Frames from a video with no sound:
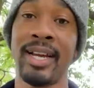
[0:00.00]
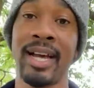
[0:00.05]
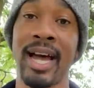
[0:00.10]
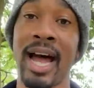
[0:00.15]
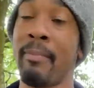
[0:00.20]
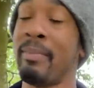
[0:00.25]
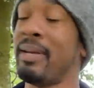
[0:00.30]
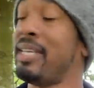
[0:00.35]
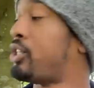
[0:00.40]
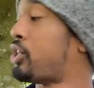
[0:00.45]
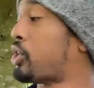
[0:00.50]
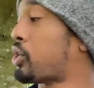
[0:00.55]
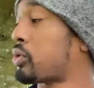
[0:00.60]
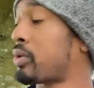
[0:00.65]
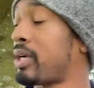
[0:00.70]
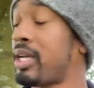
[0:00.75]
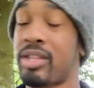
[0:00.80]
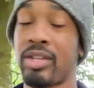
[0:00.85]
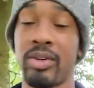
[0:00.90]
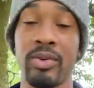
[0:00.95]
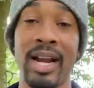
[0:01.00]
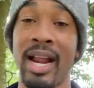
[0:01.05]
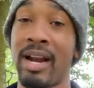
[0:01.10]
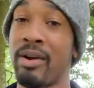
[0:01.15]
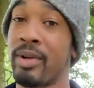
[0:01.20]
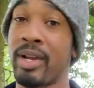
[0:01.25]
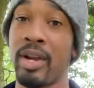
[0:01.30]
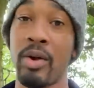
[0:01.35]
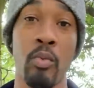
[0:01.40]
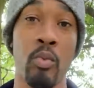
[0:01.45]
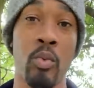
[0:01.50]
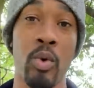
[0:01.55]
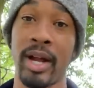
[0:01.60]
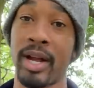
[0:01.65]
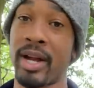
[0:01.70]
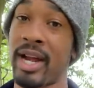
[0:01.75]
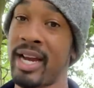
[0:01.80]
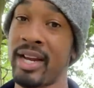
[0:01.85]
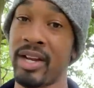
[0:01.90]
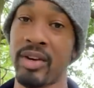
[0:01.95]
I mean, straight through it. I don't care what
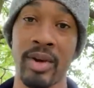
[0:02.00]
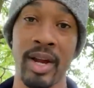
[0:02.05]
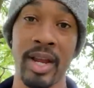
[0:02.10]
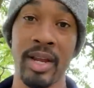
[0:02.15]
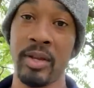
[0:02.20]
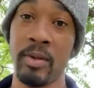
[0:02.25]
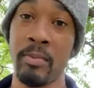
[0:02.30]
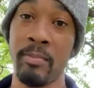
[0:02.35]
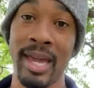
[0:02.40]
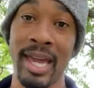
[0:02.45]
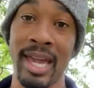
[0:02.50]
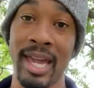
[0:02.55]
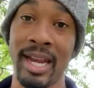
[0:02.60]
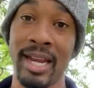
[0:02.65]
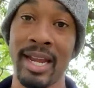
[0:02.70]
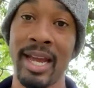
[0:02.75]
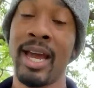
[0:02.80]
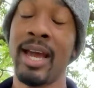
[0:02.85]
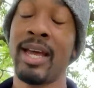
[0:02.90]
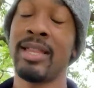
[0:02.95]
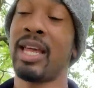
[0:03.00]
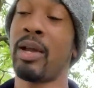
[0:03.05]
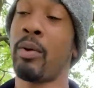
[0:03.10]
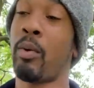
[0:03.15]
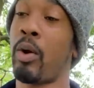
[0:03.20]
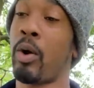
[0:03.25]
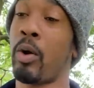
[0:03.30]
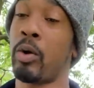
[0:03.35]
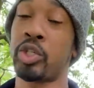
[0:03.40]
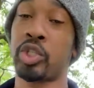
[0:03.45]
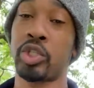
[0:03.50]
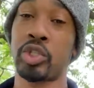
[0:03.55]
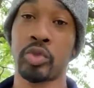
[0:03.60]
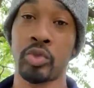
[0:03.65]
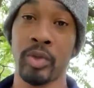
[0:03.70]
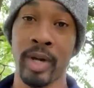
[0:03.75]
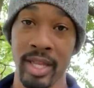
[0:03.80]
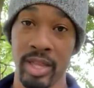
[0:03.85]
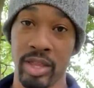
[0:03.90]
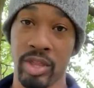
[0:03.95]
kind of crate you made, they will go
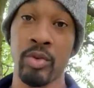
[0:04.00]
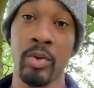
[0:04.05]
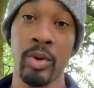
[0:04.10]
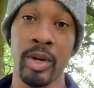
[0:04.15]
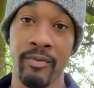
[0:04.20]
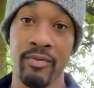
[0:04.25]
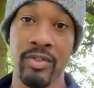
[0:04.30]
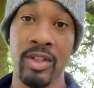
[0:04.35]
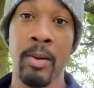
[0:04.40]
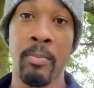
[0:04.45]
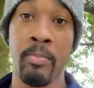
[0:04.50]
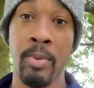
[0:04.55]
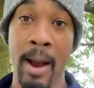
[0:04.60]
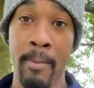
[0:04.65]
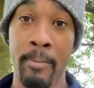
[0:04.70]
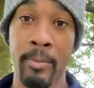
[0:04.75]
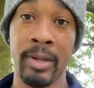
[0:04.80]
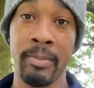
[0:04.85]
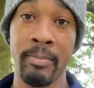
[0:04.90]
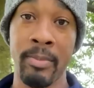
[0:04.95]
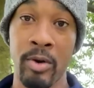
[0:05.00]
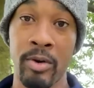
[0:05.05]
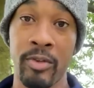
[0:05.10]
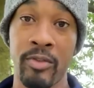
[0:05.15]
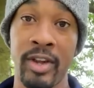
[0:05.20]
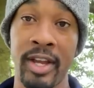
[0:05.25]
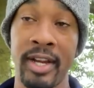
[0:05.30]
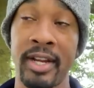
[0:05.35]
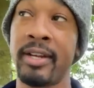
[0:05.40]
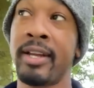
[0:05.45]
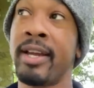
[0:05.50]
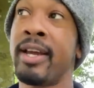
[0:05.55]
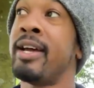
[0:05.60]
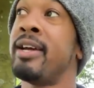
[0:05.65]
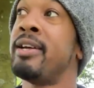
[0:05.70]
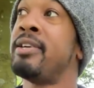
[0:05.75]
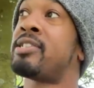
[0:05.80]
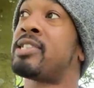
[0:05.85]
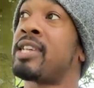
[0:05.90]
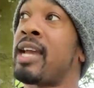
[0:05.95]
straight through it if they're properly motivated.
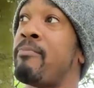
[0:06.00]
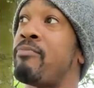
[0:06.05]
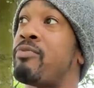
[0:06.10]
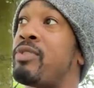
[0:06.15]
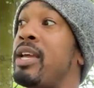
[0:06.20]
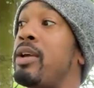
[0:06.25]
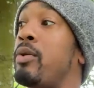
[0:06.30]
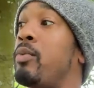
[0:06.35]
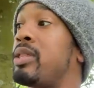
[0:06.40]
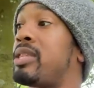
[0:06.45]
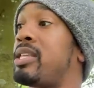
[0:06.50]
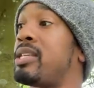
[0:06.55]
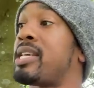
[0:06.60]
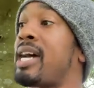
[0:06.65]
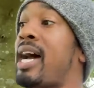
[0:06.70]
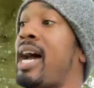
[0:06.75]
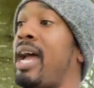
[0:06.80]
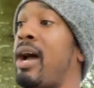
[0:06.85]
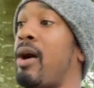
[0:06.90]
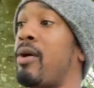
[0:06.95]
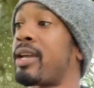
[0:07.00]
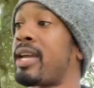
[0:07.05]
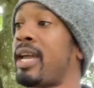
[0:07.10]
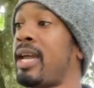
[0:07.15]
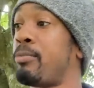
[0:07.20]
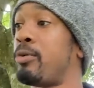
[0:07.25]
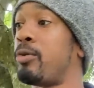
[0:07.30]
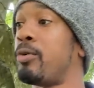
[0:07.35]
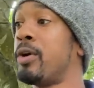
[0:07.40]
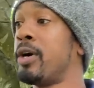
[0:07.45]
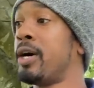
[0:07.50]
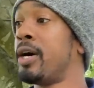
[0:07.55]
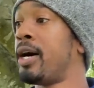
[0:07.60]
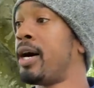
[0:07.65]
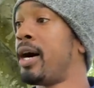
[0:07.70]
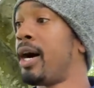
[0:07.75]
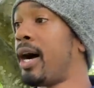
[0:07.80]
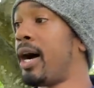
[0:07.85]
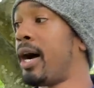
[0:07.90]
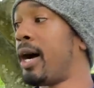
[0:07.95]
Same thing with the tie out cable.
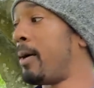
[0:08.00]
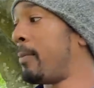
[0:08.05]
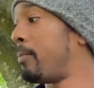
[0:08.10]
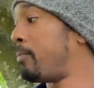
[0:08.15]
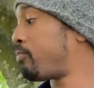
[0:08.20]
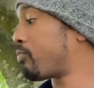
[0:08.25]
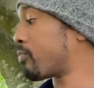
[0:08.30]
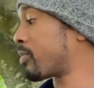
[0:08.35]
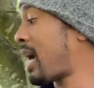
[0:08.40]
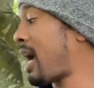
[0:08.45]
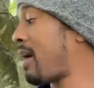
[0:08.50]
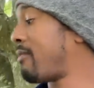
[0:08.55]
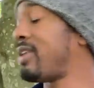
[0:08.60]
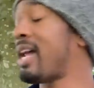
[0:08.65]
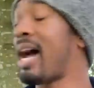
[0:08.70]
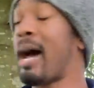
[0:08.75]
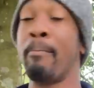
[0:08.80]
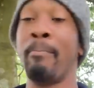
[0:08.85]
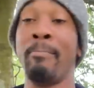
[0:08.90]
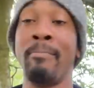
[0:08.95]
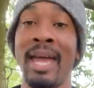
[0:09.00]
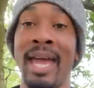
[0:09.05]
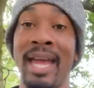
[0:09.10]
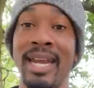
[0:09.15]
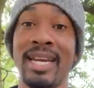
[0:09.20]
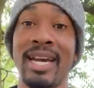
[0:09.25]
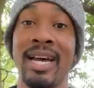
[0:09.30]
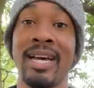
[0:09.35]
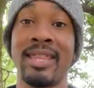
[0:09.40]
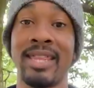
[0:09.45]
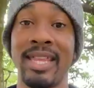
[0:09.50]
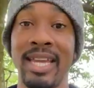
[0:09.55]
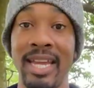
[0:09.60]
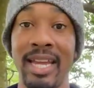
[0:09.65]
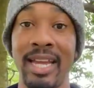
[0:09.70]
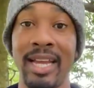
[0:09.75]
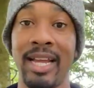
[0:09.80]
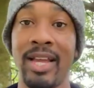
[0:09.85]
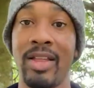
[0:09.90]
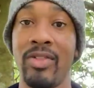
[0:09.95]
Um, I've not met a
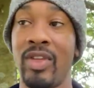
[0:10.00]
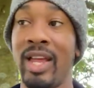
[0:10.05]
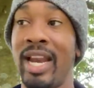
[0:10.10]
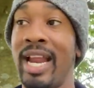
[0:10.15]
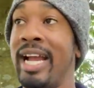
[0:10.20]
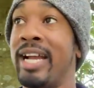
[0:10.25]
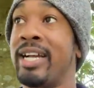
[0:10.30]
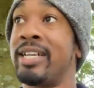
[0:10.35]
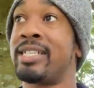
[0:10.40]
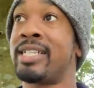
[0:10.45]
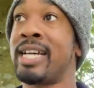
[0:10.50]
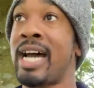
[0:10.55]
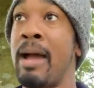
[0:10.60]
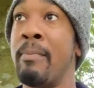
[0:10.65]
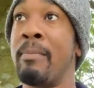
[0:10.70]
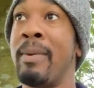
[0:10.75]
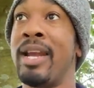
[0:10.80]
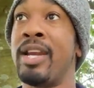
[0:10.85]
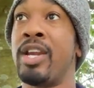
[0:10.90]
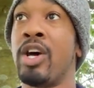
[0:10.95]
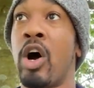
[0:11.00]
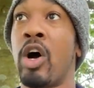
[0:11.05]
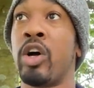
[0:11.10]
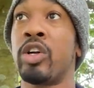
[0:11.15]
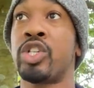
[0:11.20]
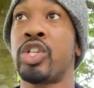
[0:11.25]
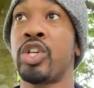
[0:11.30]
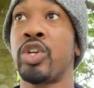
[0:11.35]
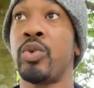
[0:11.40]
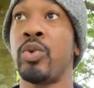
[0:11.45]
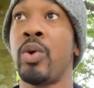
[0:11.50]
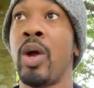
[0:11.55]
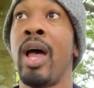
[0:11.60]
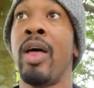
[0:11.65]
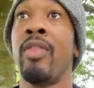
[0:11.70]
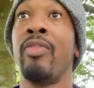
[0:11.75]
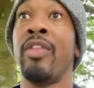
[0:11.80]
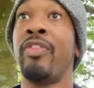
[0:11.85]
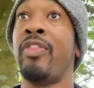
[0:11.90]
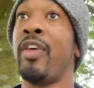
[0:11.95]
thing that I could tie my dog to
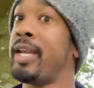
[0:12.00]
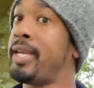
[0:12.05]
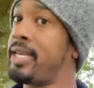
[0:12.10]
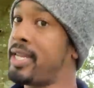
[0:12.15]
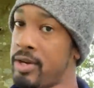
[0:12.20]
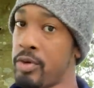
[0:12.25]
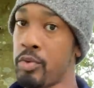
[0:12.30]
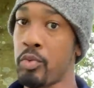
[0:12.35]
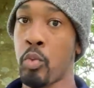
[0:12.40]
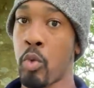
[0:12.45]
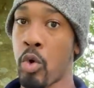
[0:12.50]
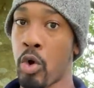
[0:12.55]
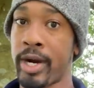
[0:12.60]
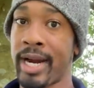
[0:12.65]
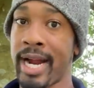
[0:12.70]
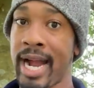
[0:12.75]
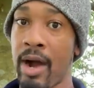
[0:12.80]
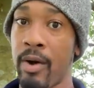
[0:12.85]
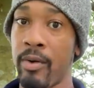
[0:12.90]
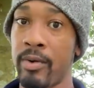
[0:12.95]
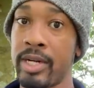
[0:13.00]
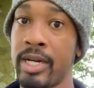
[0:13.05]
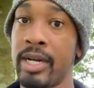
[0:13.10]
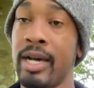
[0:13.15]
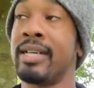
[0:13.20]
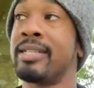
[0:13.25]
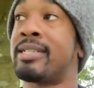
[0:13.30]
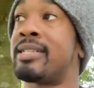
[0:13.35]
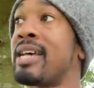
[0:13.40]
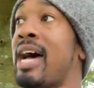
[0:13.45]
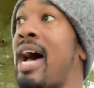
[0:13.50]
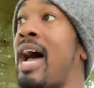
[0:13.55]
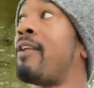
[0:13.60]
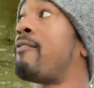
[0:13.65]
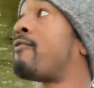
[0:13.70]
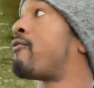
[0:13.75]
that they didn't work out, aside